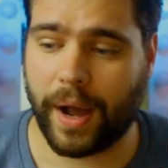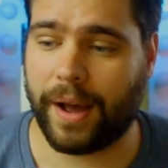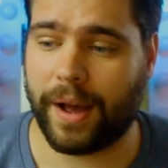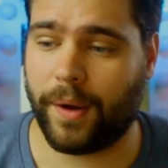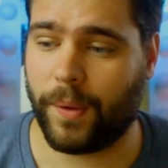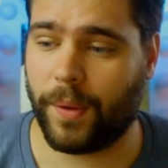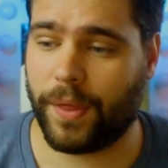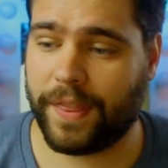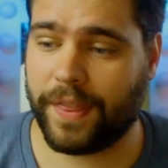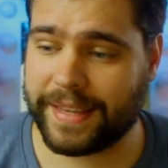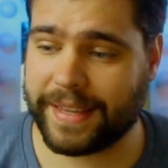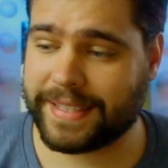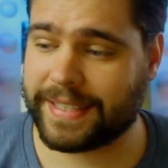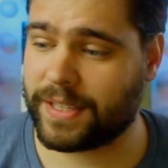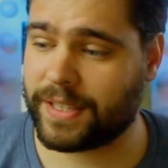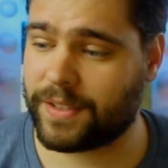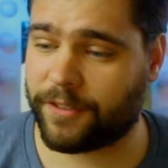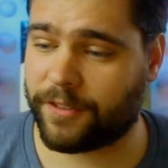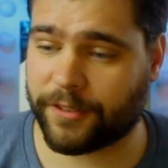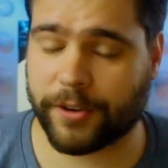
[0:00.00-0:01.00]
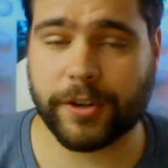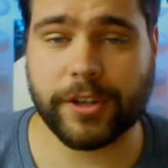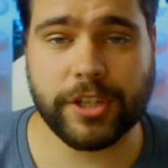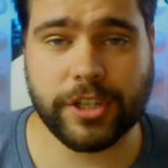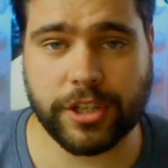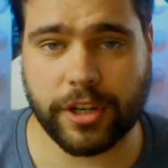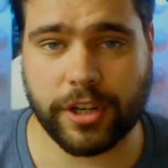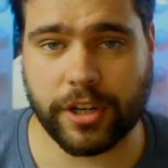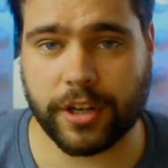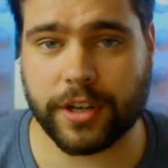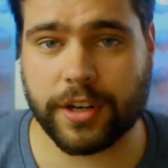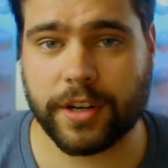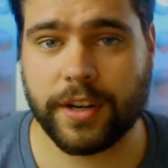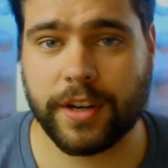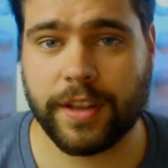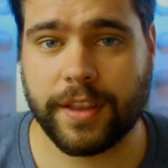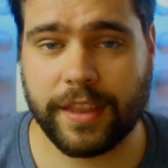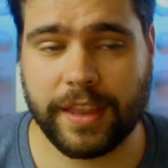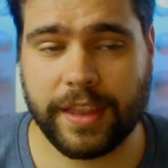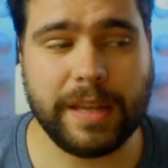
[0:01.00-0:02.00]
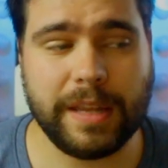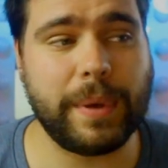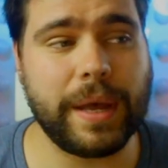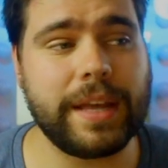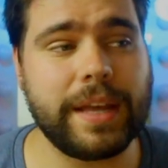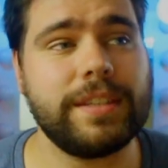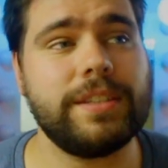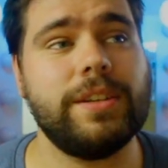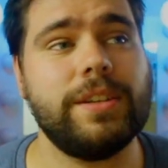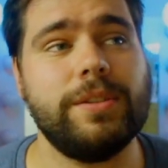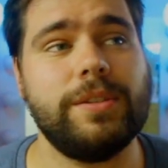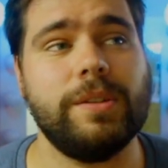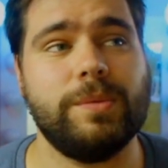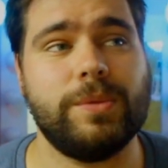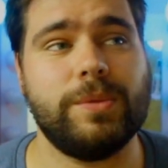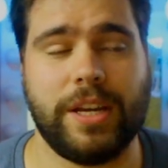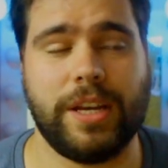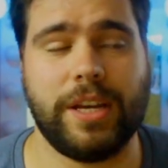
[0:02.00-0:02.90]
Wow, this is for sure the best YouTube